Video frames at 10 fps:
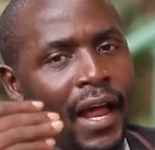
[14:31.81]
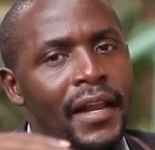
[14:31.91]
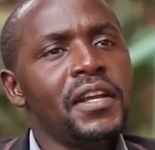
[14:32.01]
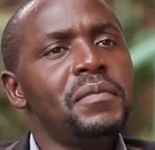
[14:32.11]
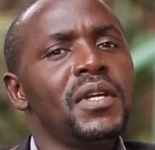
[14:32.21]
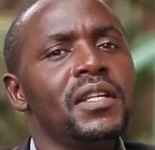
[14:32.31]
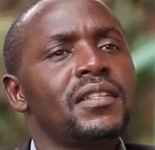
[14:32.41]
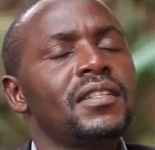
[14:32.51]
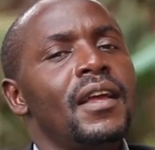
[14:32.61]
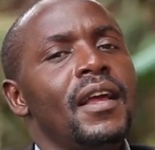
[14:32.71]
That
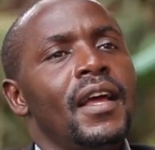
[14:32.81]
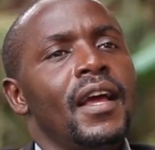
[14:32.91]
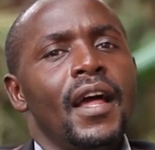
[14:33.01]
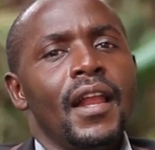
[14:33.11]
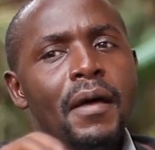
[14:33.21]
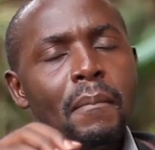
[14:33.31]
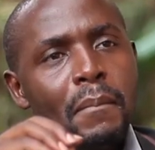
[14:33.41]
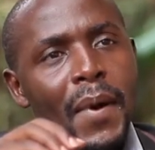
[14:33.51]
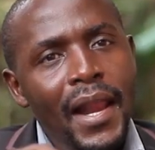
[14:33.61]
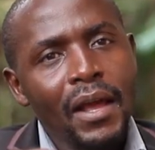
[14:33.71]
means the
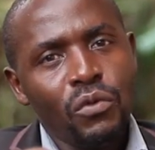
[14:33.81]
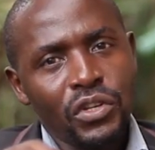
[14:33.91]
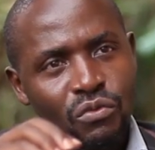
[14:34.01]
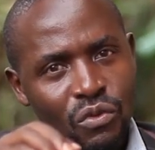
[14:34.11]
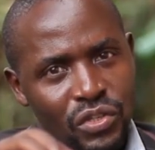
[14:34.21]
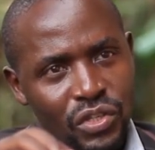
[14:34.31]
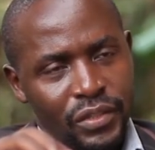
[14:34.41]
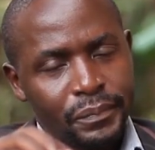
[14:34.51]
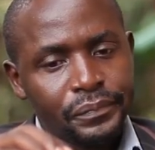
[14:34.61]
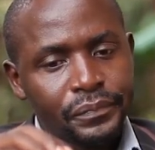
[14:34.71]
money which
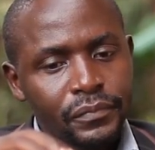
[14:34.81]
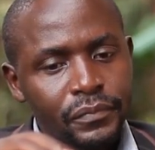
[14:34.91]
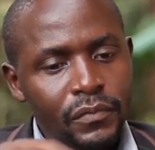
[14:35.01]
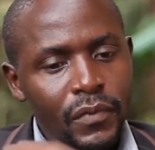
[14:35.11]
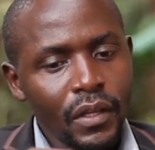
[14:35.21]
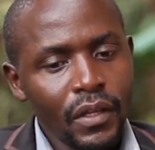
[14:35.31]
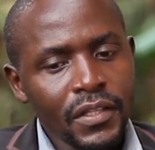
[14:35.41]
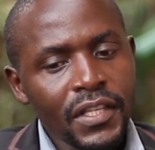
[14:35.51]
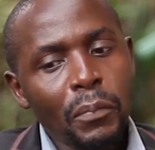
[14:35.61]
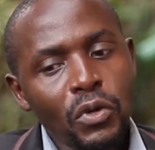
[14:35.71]
was
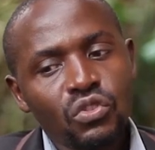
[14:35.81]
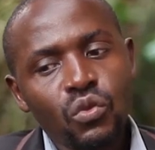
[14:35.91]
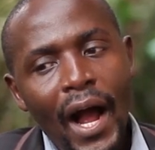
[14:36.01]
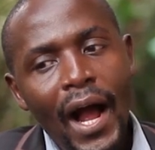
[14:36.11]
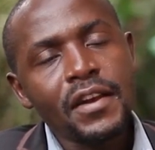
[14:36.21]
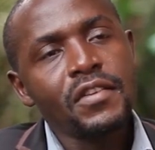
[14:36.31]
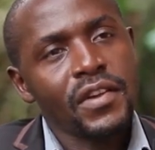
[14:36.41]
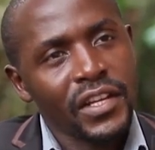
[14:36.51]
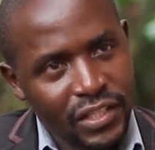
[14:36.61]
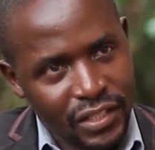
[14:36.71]
supposed to
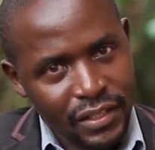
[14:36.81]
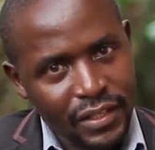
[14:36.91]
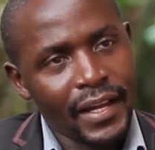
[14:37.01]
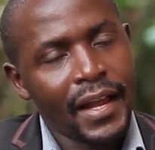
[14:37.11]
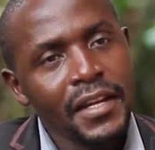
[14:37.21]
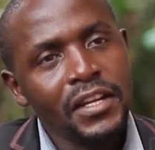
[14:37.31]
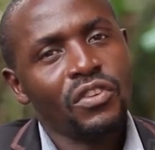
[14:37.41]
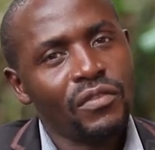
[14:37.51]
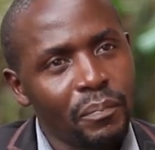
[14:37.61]
address the needs of the